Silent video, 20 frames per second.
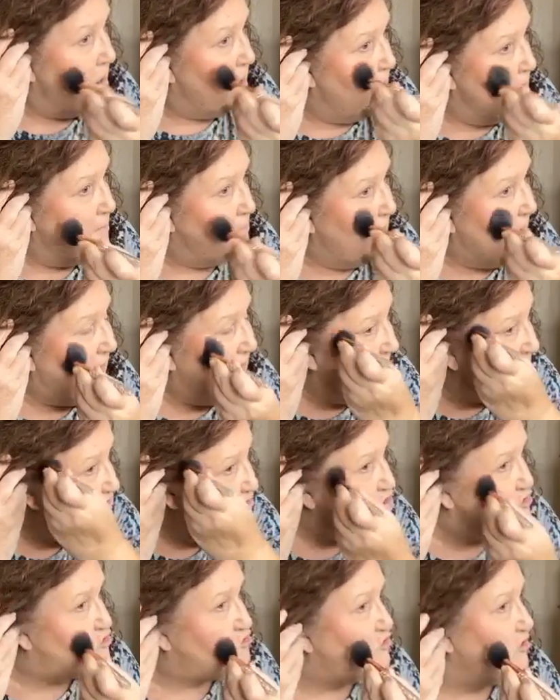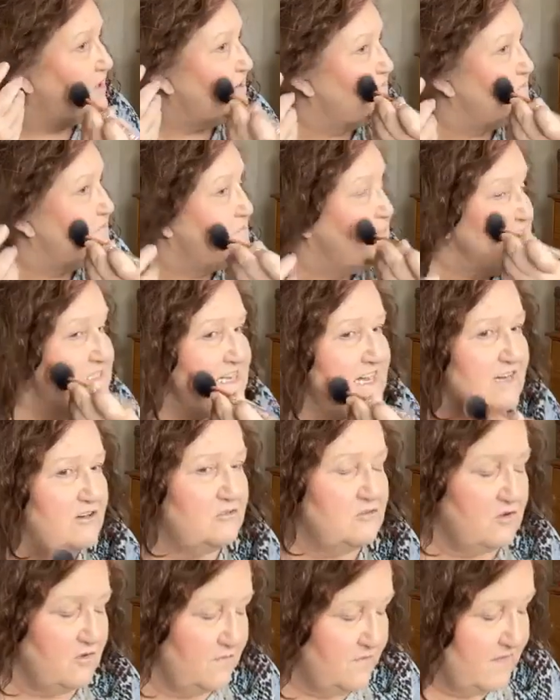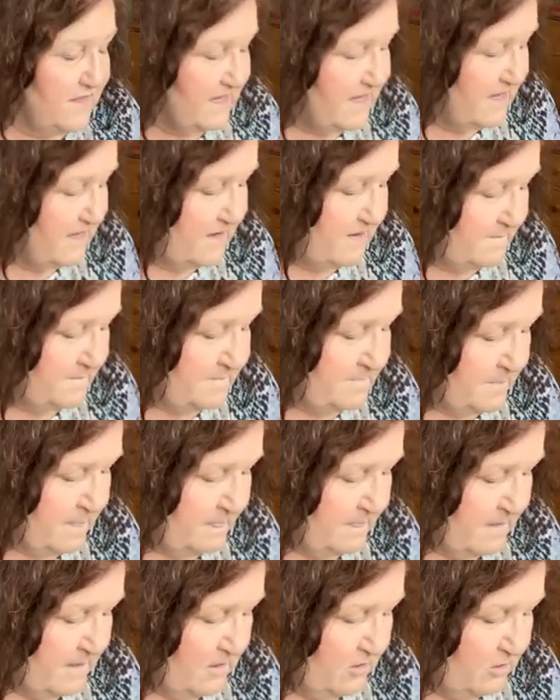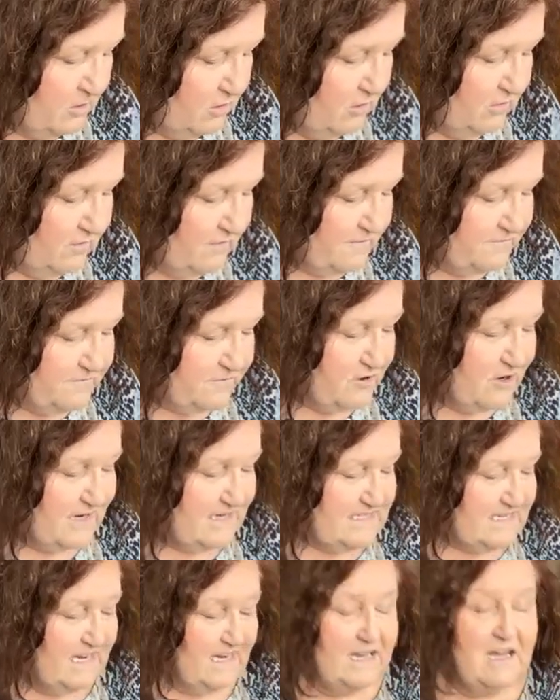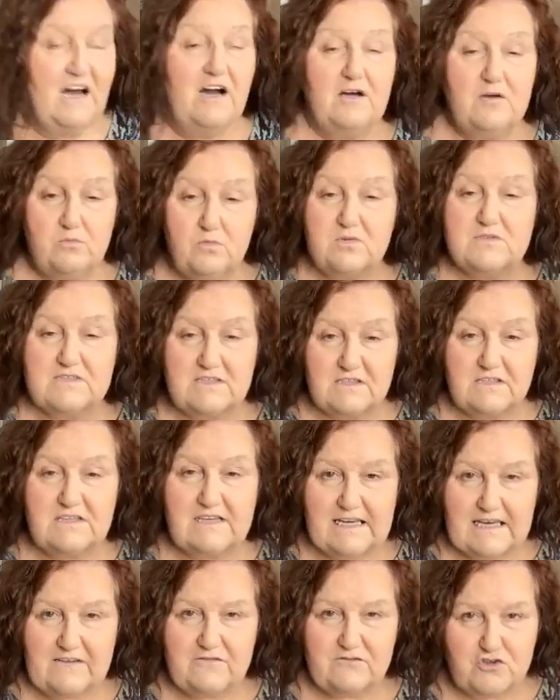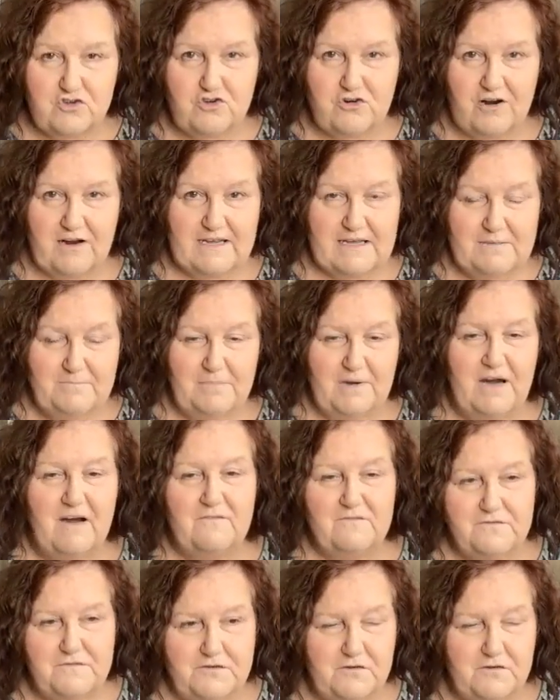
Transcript: Alan's driving me down on the Friday. I was going to get the train, but